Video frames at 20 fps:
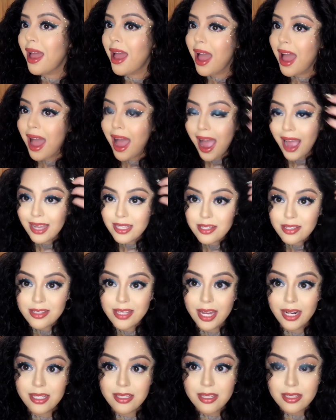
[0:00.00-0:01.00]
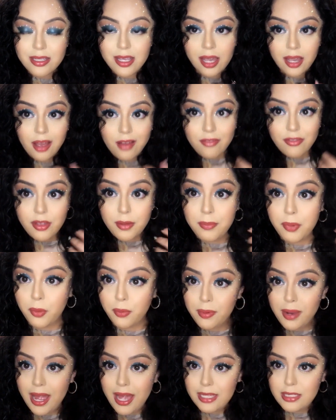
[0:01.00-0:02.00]
I decided to take off the
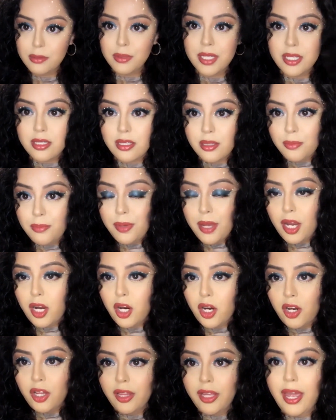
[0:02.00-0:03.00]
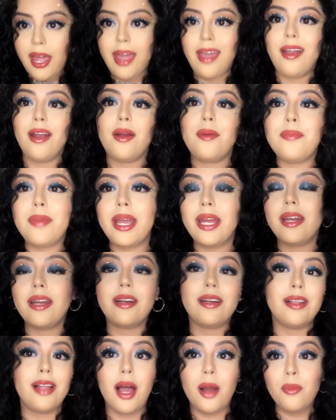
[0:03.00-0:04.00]
berets because the big curly hair made it a
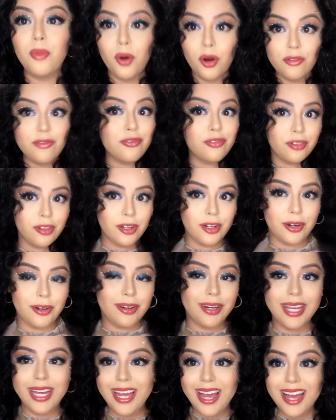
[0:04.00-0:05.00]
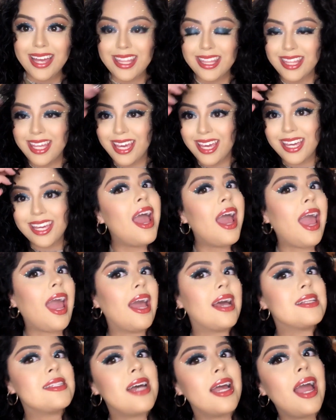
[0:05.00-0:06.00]
lot more flirty, I think. And
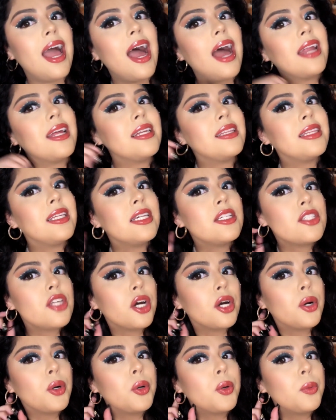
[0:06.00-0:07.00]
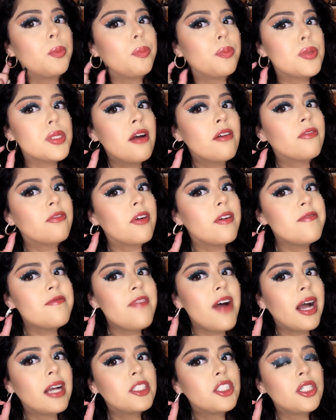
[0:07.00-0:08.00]
I added these hoops from
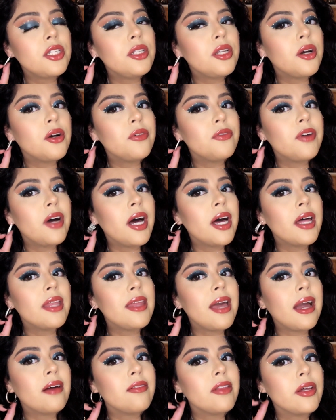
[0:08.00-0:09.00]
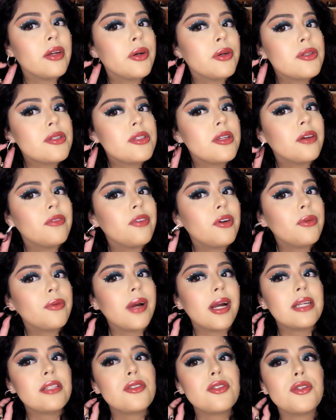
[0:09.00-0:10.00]
Fashion Nova. They have little silver
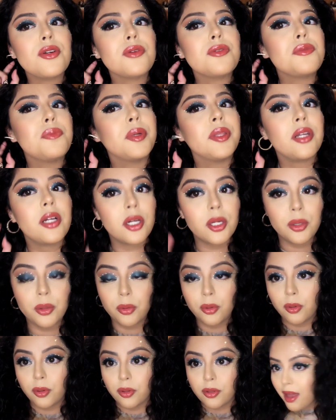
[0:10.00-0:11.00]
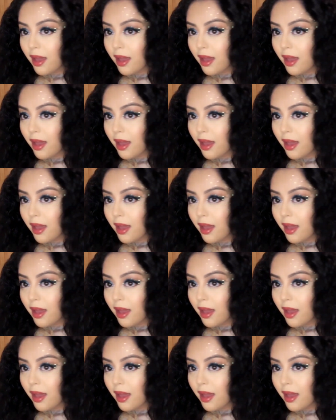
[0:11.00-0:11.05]
rhinestones, but they're gold.